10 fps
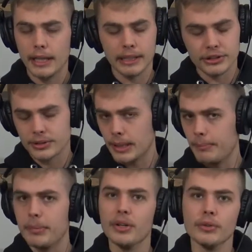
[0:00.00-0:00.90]

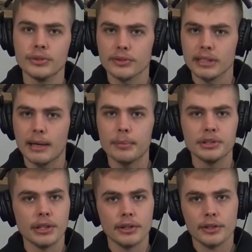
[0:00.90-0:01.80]
it builds on top of
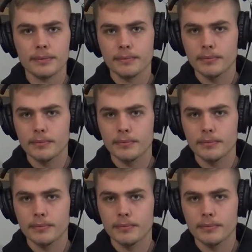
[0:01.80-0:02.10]
each other.